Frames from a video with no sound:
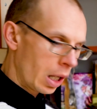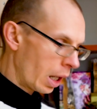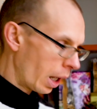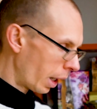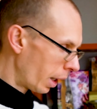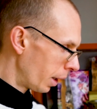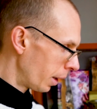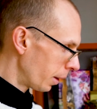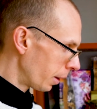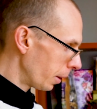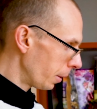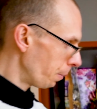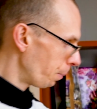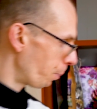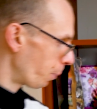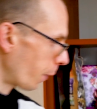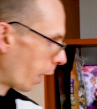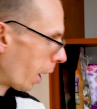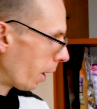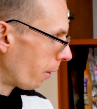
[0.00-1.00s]
and
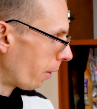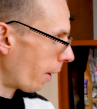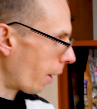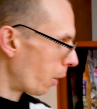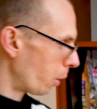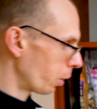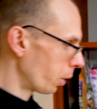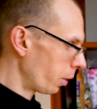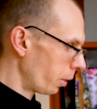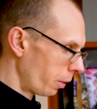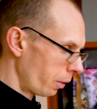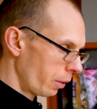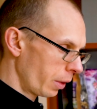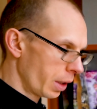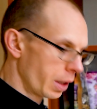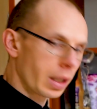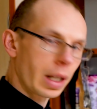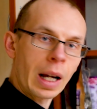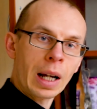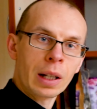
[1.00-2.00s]
I found
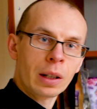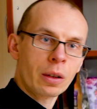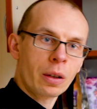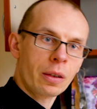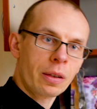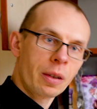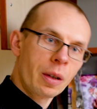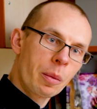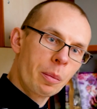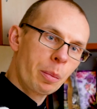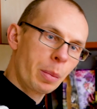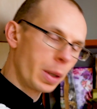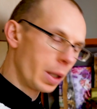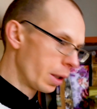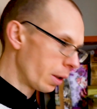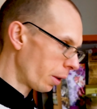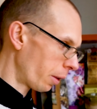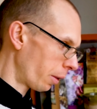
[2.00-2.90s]
this kind of piece